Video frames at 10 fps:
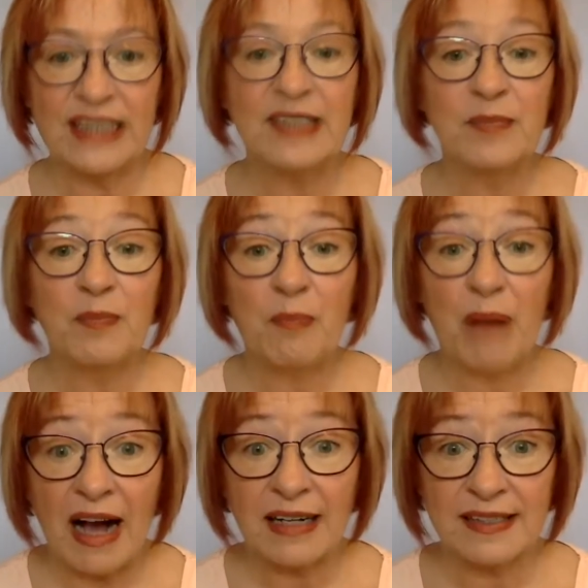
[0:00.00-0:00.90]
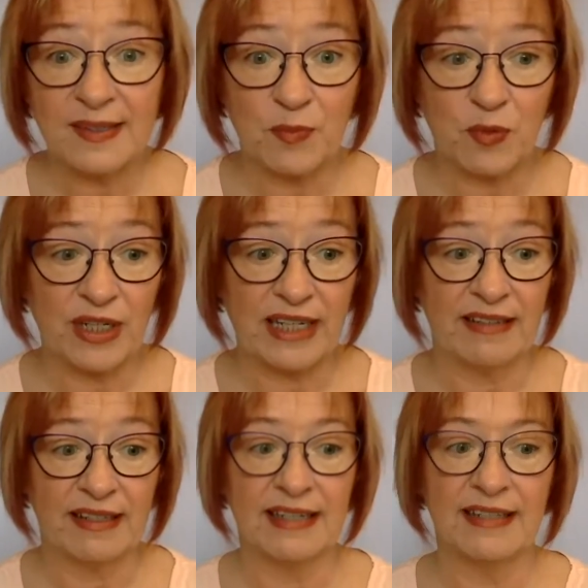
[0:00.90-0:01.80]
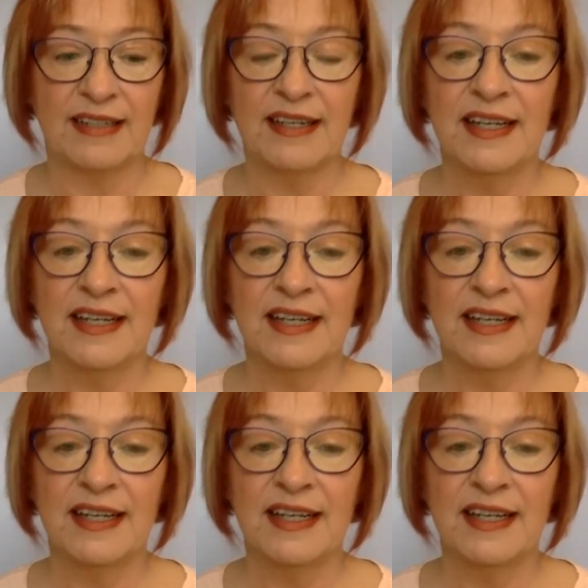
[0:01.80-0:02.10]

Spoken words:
is box breathing.